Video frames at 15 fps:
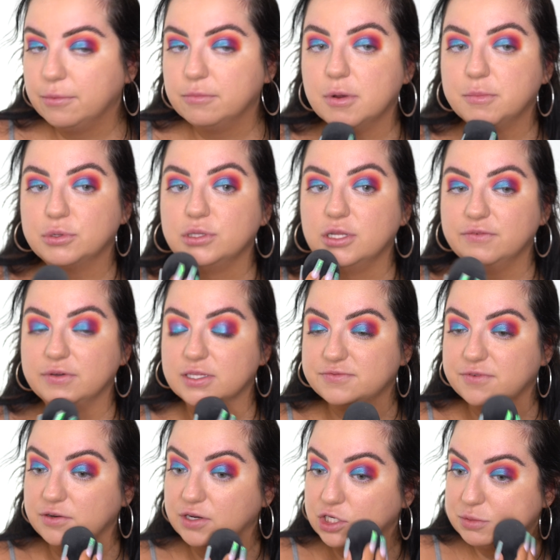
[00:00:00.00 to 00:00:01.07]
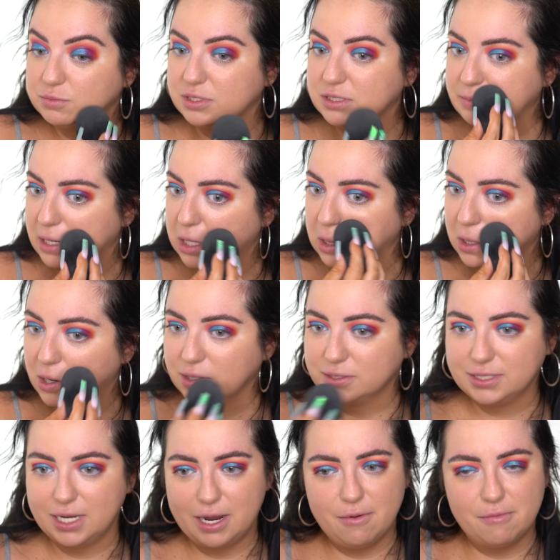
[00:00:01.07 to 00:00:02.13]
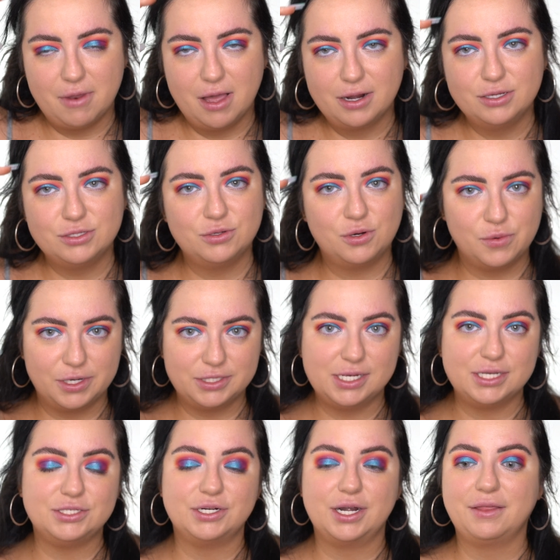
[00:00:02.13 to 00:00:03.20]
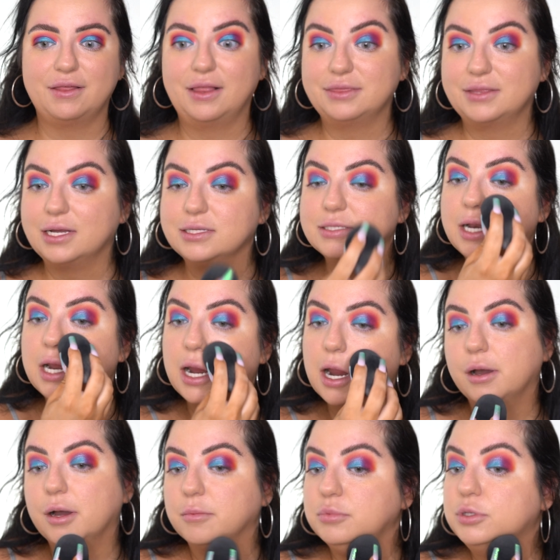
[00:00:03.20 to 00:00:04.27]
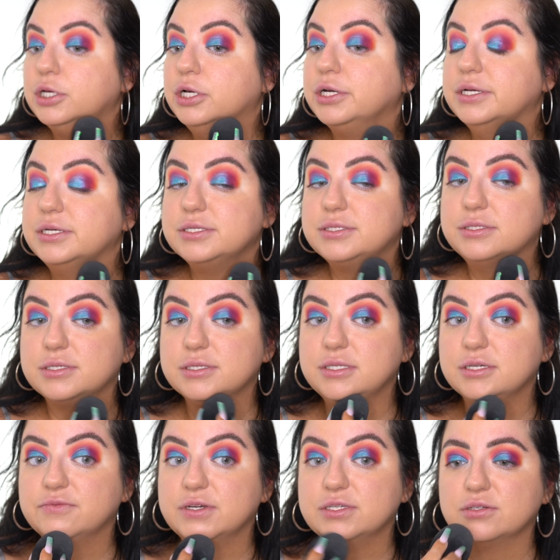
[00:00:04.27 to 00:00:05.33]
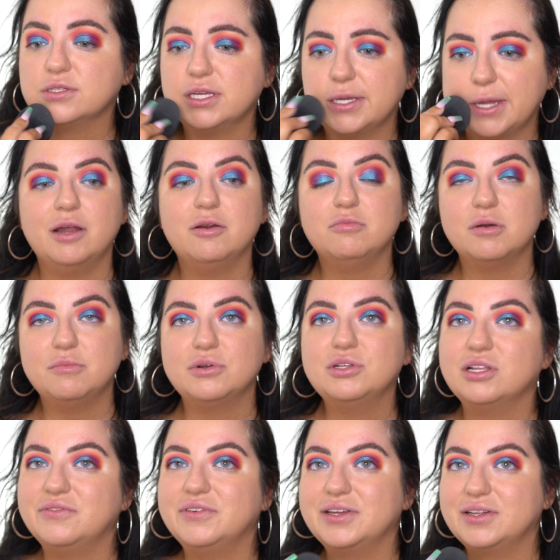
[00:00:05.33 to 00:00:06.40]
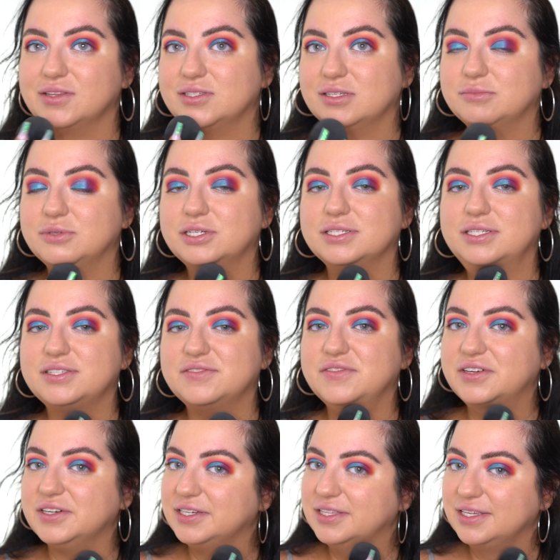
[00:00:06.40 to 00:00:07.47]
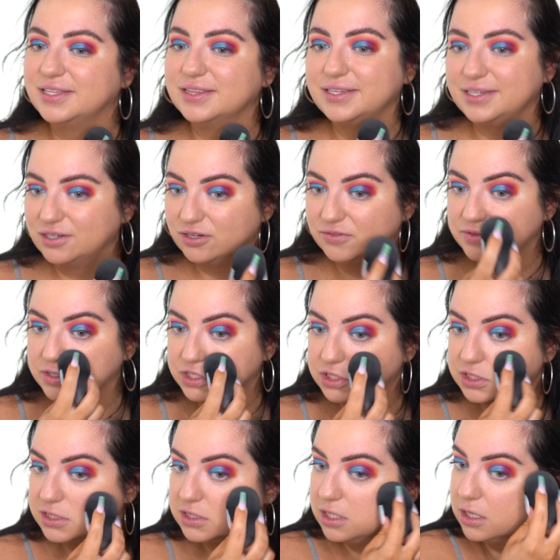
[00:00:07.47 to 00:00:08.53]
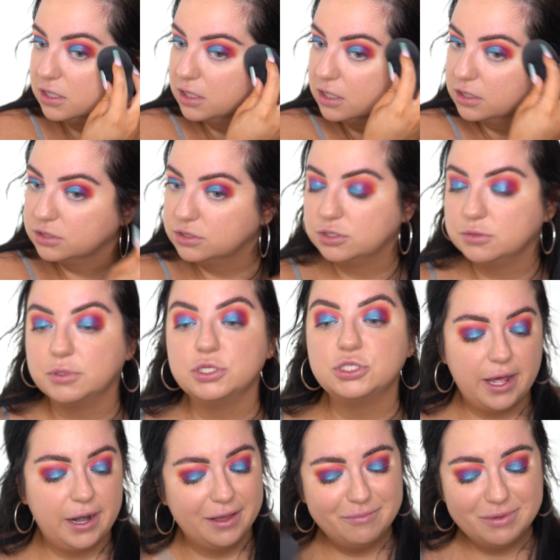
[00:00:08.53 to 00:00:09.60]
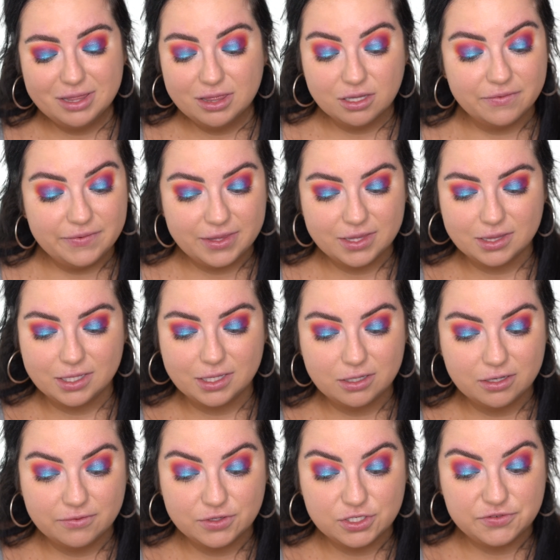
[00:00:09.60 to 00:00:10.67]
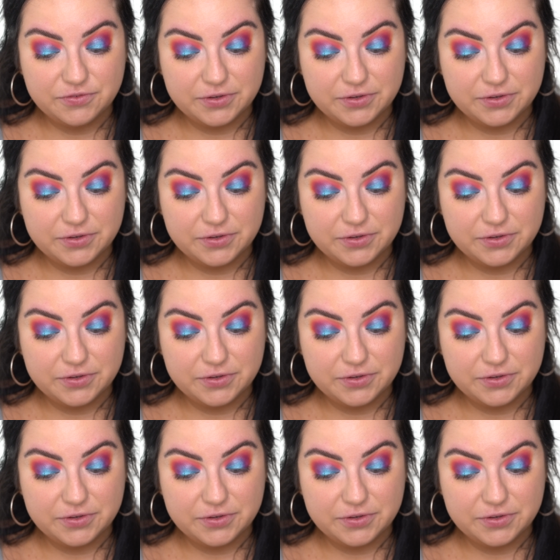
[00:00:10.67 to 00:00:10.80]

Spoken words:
remember loving this foundation, but it's been a long time. I'm not gonna do a wear test or anything like that today. I'm curious to see if I still like it. I remember loving it in the summer because it's very like light coverage. It's not like too much. And I've been loving the light coverage